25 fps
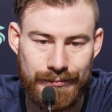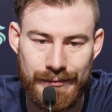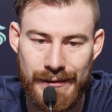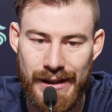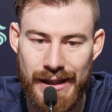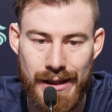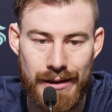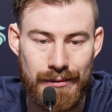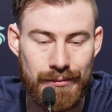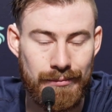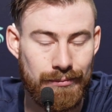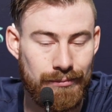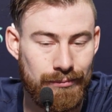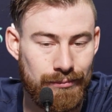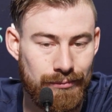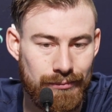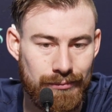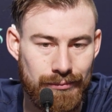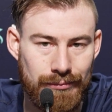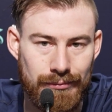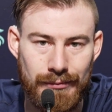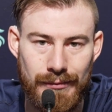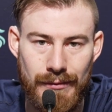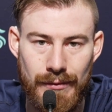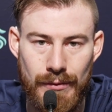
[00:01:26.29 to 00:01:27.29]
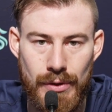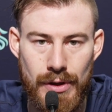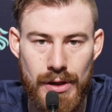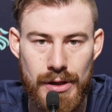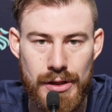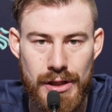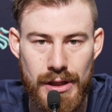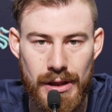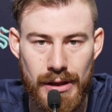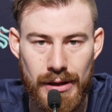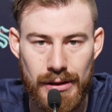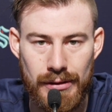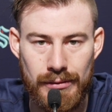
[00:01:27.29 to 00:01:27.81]
yeah,
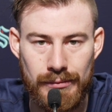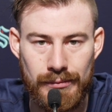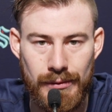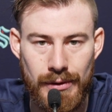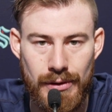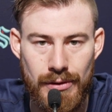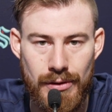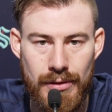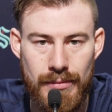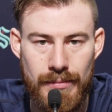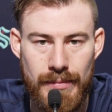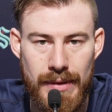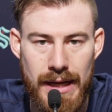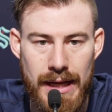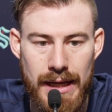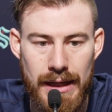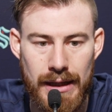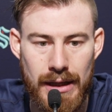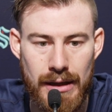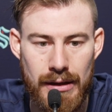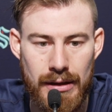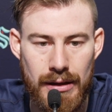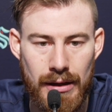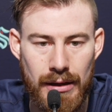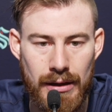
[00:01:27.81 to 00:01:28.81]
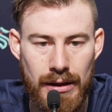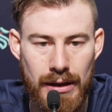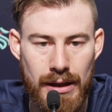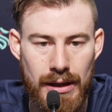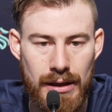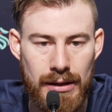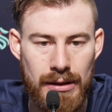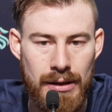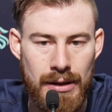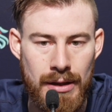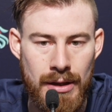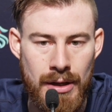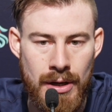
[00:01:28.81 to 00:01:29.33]
Washington going back. I think yeah,
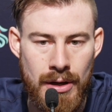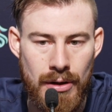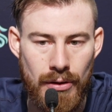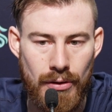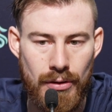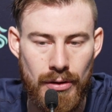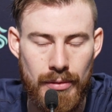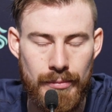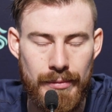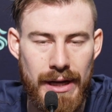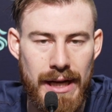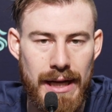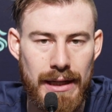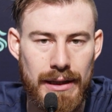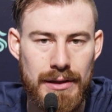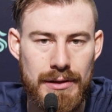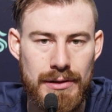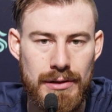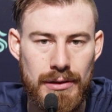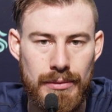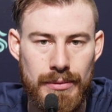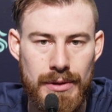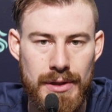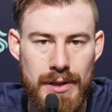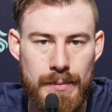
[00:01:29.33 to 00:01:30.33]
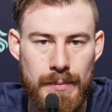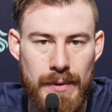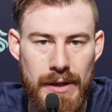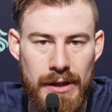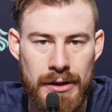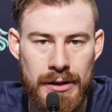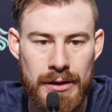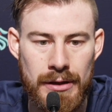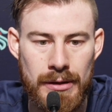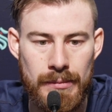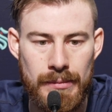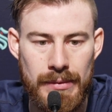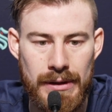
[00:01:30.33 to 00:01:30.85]
going back is always
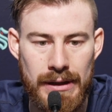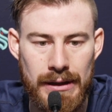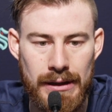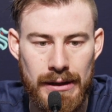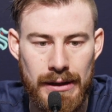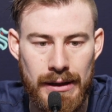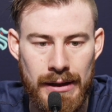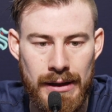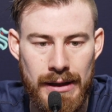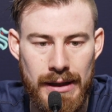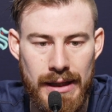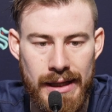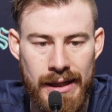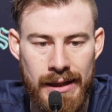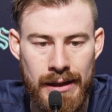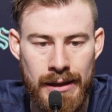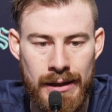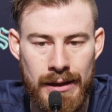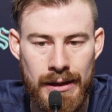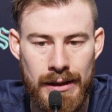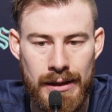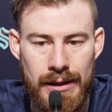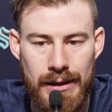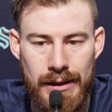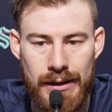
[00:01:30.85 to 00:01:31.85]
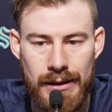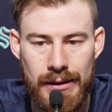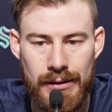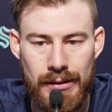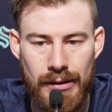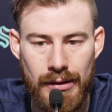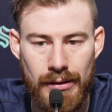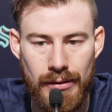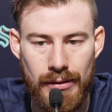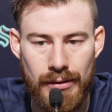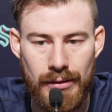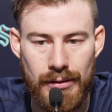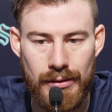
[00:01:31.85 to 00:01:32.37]
special. But in the end, uh,
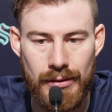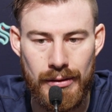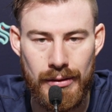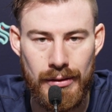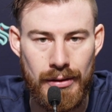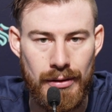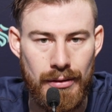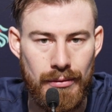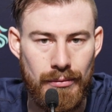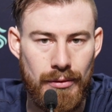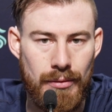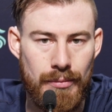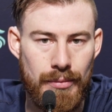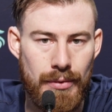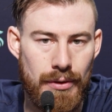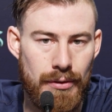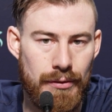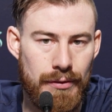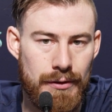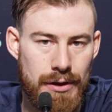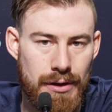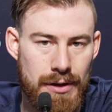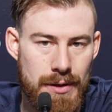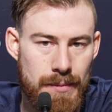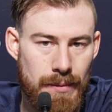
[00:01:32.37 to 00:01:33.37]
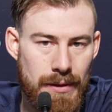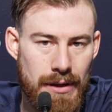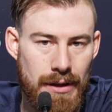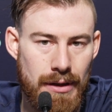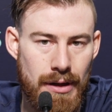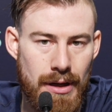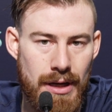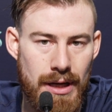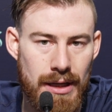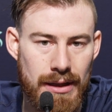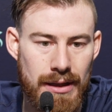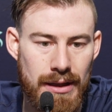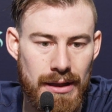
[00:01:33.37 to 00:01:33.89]
we both just play
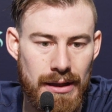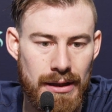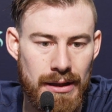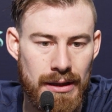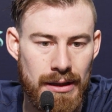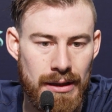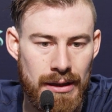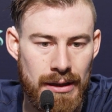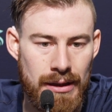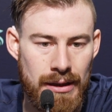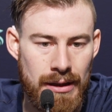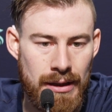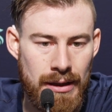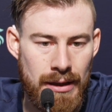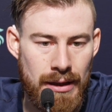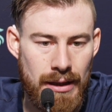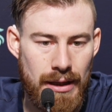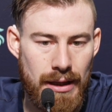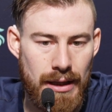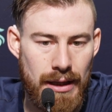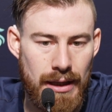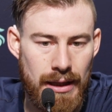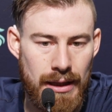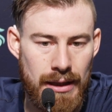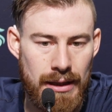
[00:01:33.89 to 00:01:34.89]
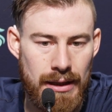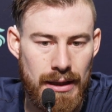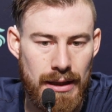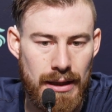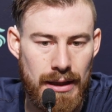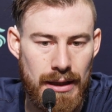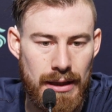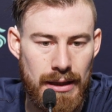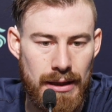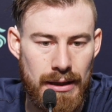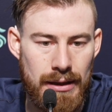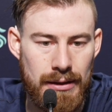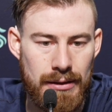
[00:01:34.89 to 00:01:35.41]
hockey and
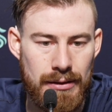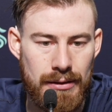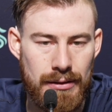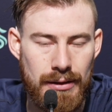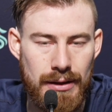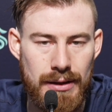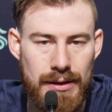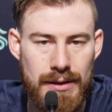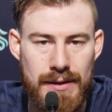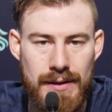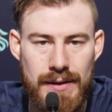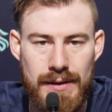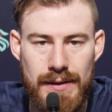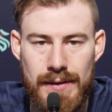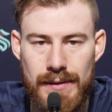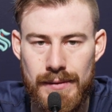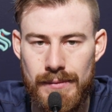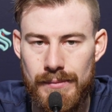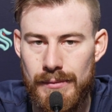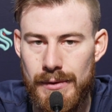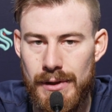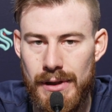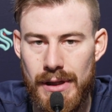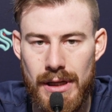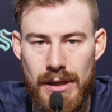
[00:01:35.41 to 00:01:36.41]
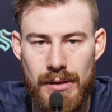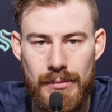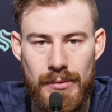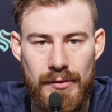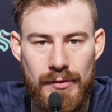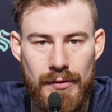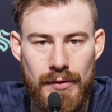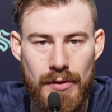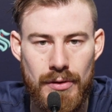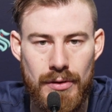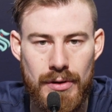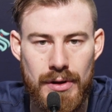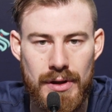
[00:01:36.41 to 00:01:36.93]
uh, it's you got to be
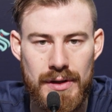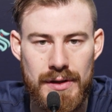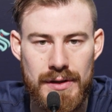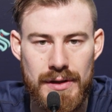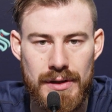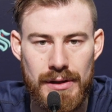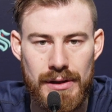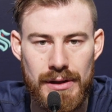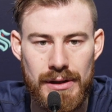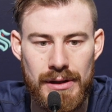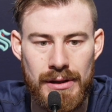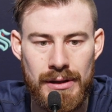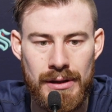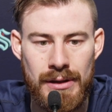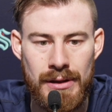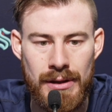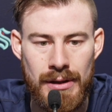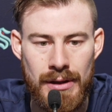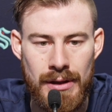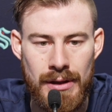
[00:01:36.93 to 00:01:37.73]
focused on